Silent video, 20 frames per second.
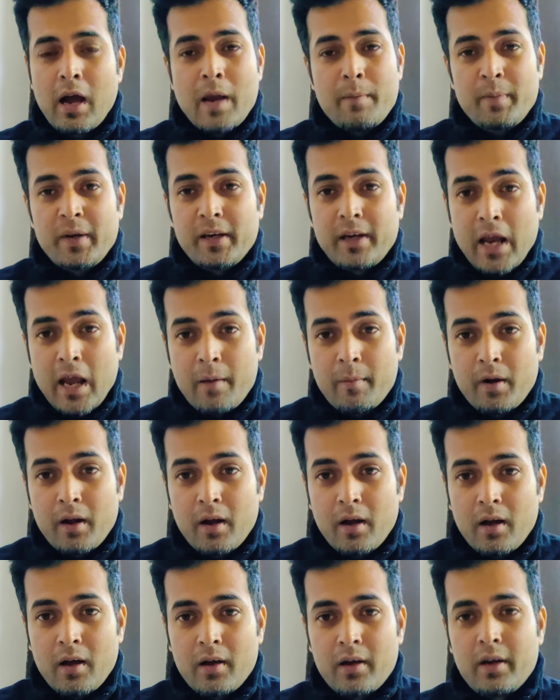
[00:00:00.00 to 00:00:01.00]
IP
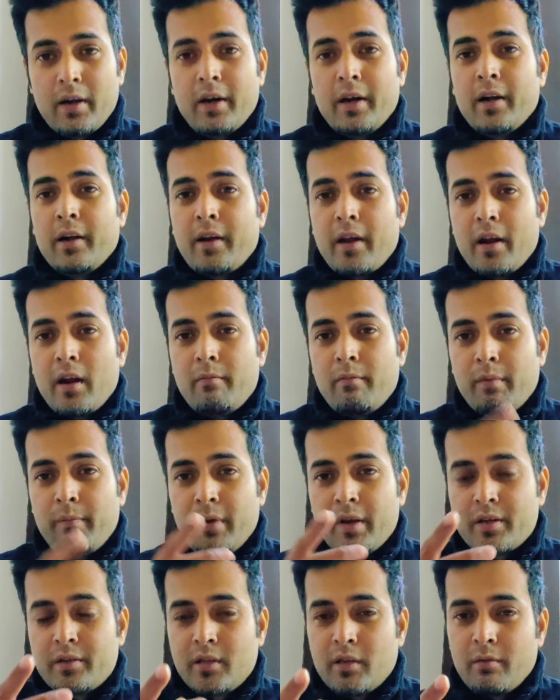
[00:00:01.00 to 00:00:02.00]
camera, 10
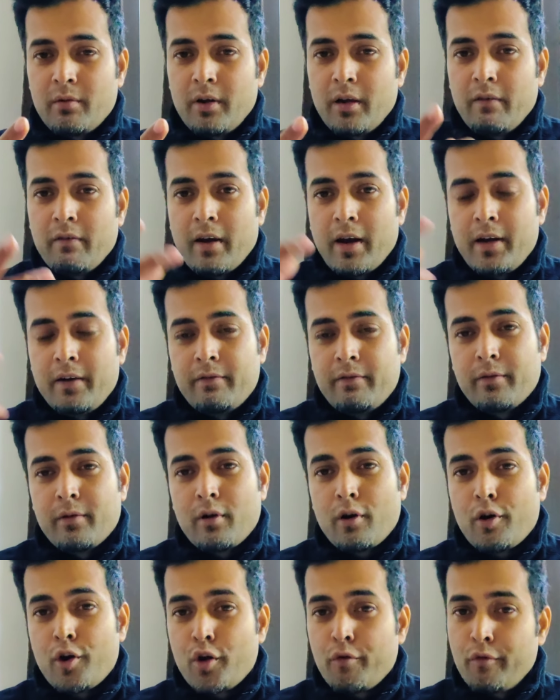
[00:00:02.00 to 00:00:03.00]
mbps they will divide
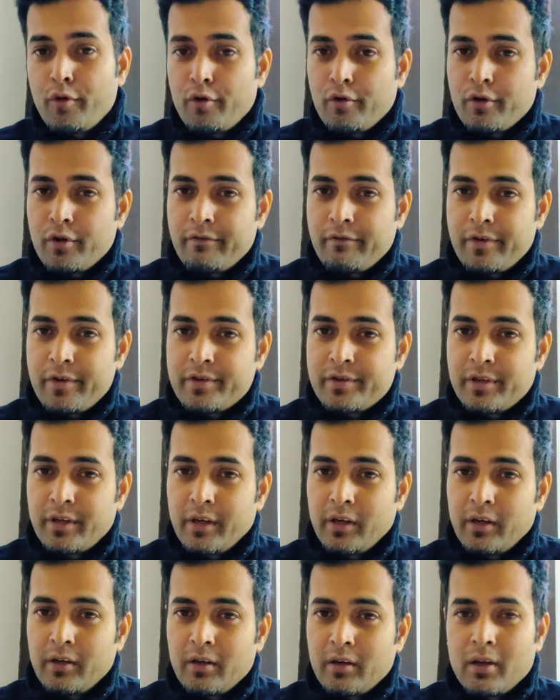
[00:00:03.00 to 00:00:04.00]
for audio video
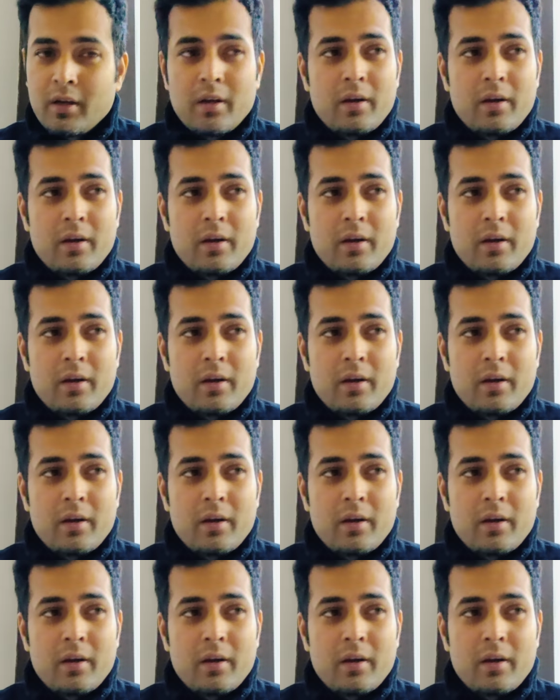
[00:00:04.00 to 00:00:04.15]
conferencing,